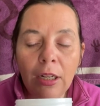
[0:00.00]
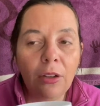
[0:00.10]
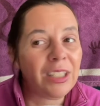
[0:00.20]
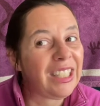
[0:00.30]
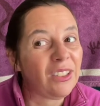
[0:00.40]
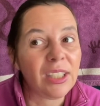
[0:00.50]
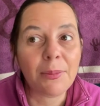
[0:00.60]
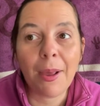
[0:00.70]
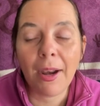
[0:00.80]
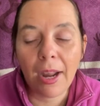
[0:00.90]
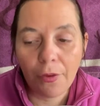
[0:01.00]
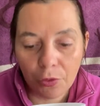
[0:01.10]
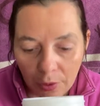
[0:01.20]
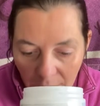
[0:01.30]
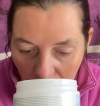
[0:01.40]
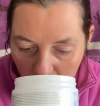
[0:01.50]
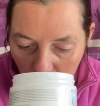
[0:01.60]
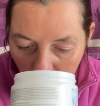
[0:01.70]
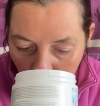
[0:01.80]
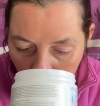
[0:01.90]
You could still smell it after it came
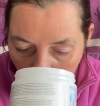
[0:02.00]
through.